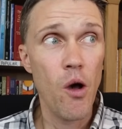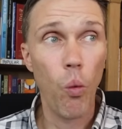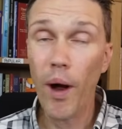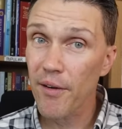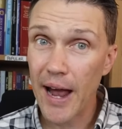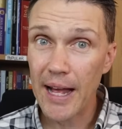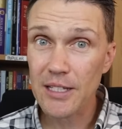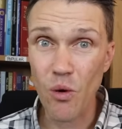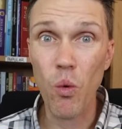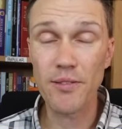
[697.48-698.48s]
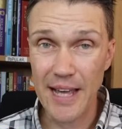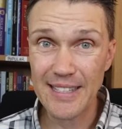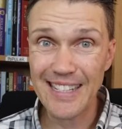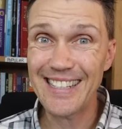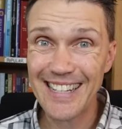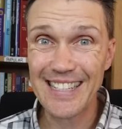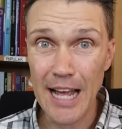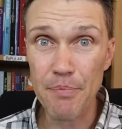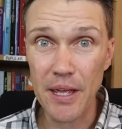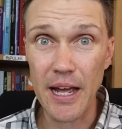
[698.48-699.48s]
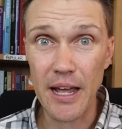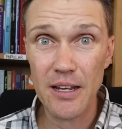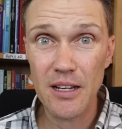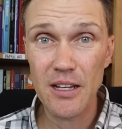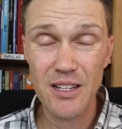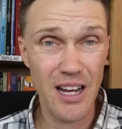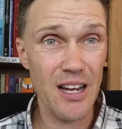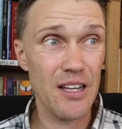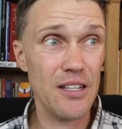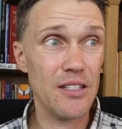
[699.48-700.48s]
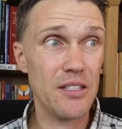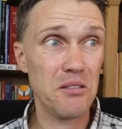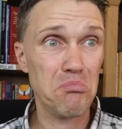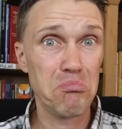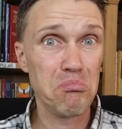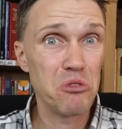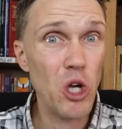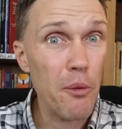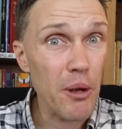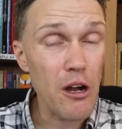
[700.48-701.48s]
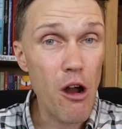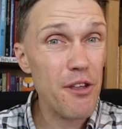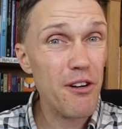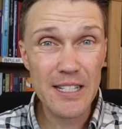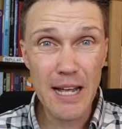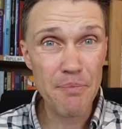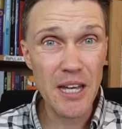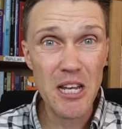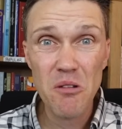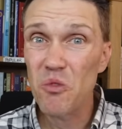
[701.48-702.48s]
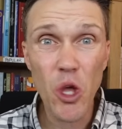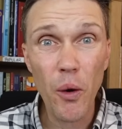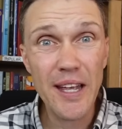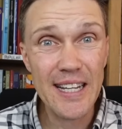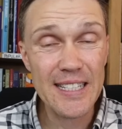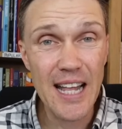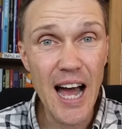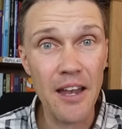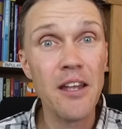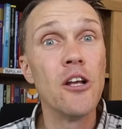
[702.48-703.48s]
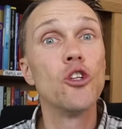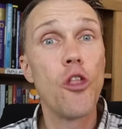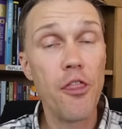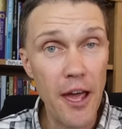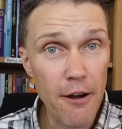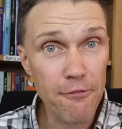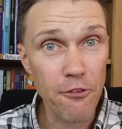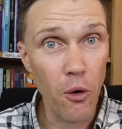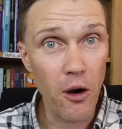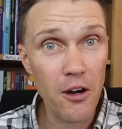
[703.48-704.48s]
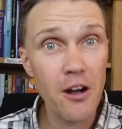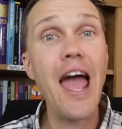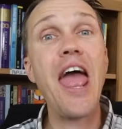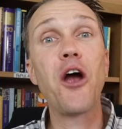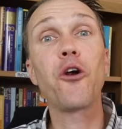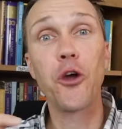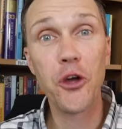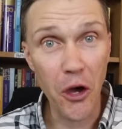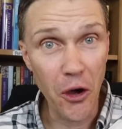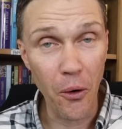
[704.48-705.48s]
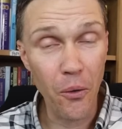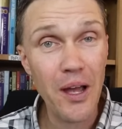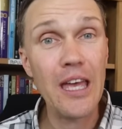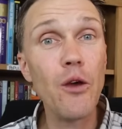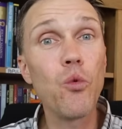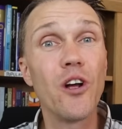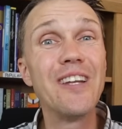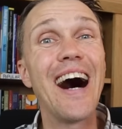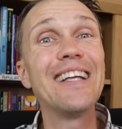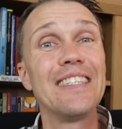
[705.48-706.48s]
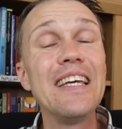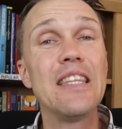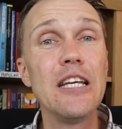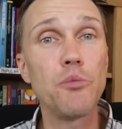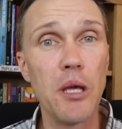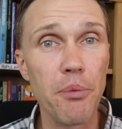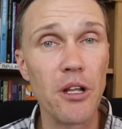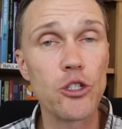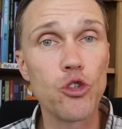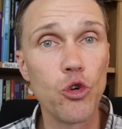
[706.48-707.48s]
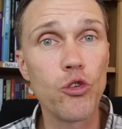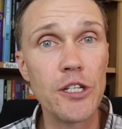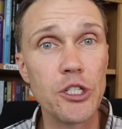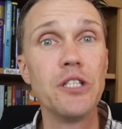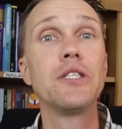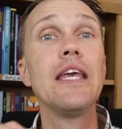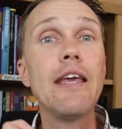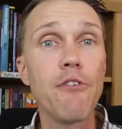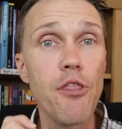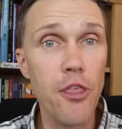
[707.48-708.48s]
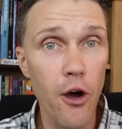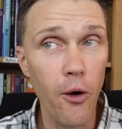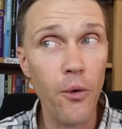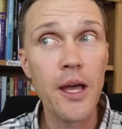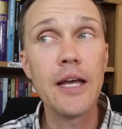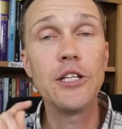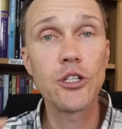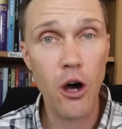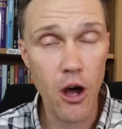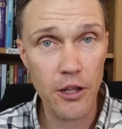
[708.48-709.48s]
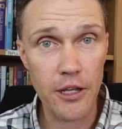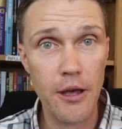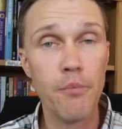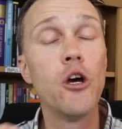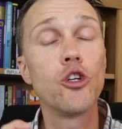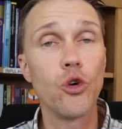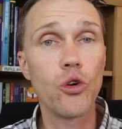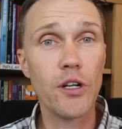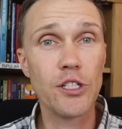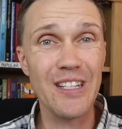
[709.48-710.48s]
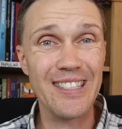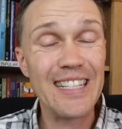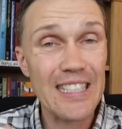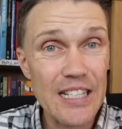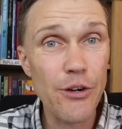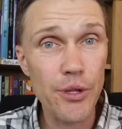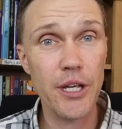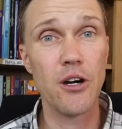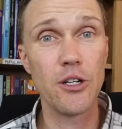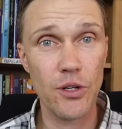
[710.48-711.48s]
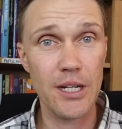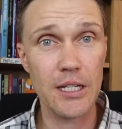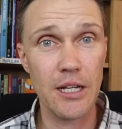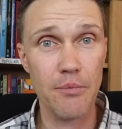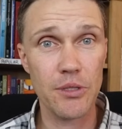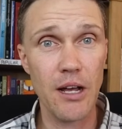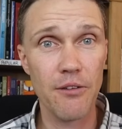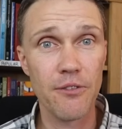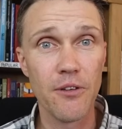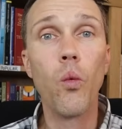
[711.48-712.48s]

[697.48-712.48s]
whereas the Waldensians accepted it. Does John MacArthur accept it? No, he does not. Therefore, ergo, he would not see these people as true Christians, even though he's calling them true Christians. He's literally contradicting himself.